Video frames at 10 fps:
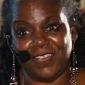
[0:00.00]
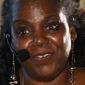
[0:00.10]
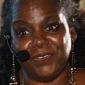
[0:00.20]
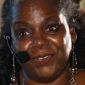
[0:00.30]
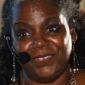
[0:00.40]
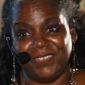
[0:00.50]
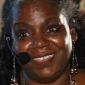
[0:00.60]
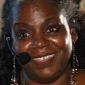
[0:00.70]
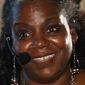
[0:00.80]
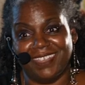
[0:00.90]
Oh.
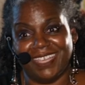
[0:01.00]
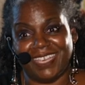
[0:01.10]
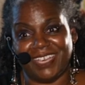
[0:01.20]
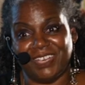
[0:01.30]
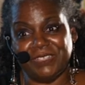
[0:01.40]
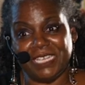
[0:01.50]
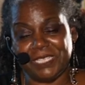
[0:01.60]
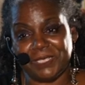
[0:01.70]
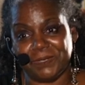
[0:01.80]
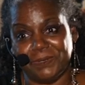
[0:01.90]
oh,
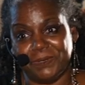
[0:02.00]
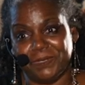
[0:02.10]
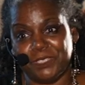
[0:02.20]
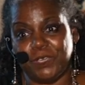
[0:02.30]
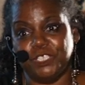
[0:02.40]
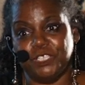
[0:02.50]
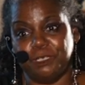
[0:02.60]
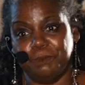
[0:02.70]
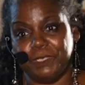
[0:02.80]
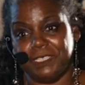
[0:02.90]
that's cool. So, are you going
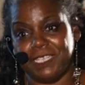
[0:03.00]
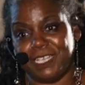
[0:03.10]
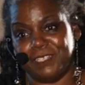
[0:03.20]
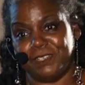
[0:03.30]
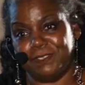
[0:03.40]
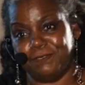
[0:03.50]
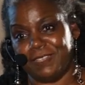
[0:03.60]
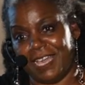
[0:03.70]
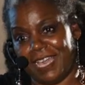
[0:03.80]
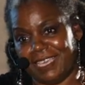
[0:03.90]
to put the text on the
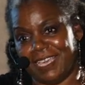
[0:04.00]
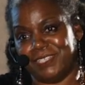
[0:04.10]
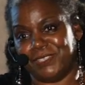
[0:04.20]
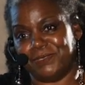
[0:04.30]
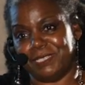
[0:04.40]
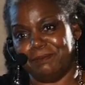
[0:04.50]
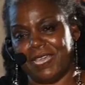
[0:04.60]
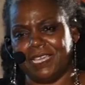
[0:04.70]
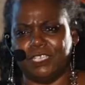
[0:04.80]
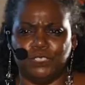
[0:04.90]
flag answering
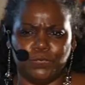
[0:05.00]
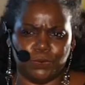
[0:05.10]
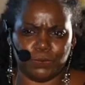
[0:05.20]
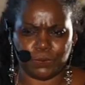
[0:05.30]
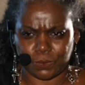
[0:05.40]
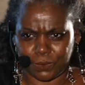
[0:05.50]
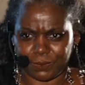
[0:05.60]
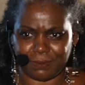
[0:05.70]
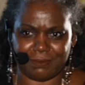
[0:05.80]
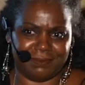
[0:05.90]
back? Are you
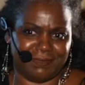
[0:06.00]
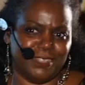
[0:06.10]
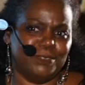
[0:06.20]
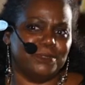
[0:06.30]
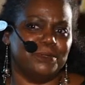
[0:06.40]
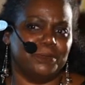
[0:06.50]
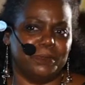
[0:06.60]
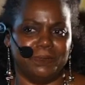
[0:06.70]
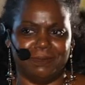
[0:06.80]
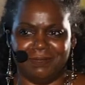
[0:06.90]
Oh,
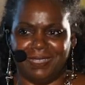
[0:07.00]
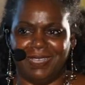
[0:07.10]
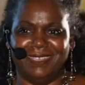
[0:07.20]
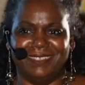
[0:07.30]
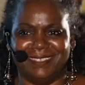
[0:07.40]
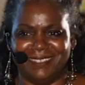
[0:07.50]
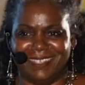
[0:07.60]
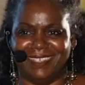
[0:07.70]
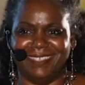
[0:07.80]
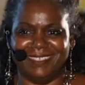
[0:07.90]
cool. Nice,
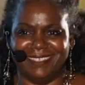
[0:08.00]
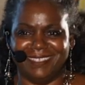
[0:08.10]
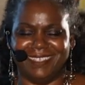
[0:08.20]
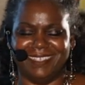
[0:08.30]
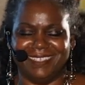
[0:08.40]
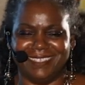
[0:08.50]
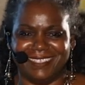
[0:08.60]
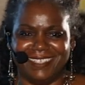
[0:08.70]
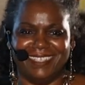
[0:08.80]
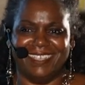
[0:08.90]
nice, nice.
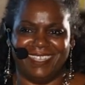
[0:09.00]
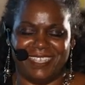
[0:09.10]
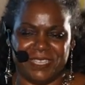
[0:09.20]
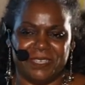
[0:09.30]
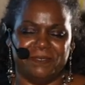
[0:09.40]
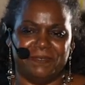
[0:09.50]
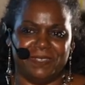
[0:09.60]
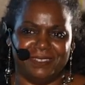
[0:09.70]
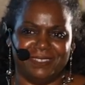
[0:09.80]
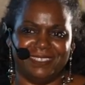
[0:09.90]

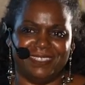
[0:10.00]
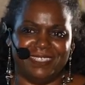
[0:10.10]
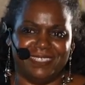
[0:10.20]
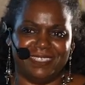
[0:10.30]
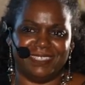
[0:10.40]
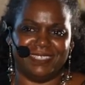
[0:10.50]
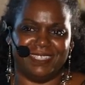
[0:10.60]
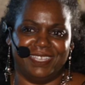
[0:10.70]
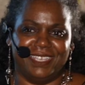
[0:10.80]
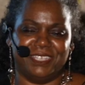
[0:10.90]
Well, it's, it's
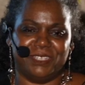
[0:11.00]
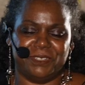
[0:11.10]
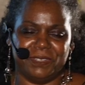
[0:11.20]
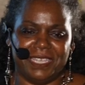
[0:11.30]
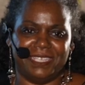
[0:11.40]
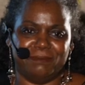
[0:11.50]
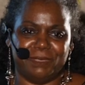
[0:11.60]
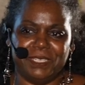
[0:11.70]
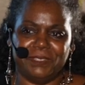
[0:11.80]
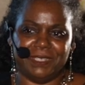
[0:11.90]
create,
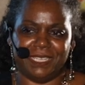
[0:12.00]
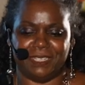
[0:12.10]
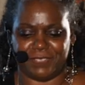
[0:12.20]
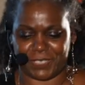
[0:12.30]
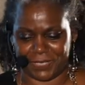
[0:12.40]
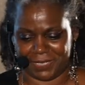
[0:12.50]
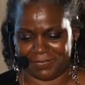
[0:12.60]
being creative is good.